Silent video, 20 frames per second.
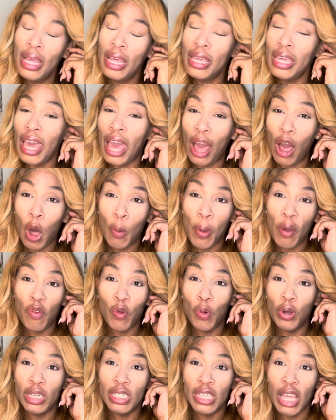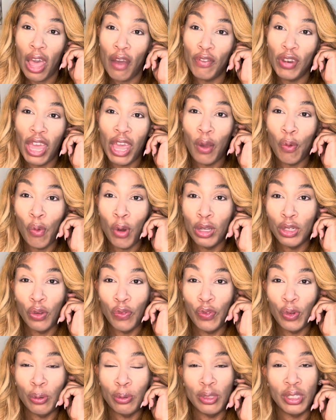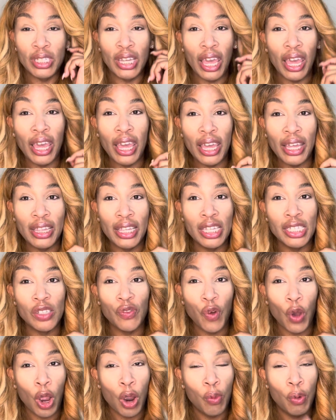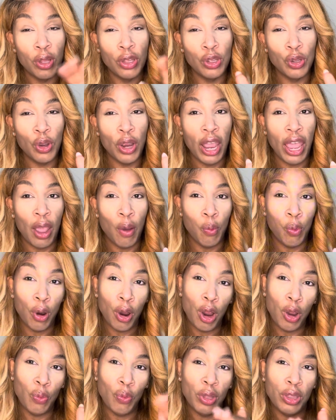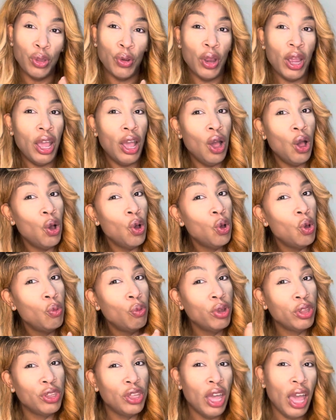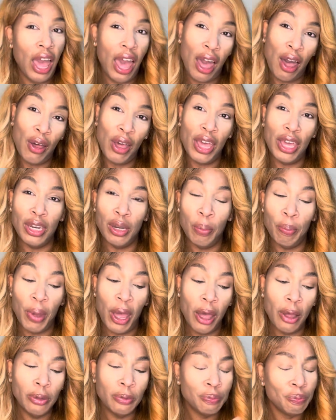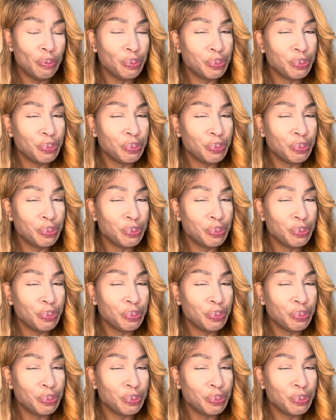Yeah, I hope everyone is having a wonderful day this far, whether you're at work, whether you're at home, whether you're out and about.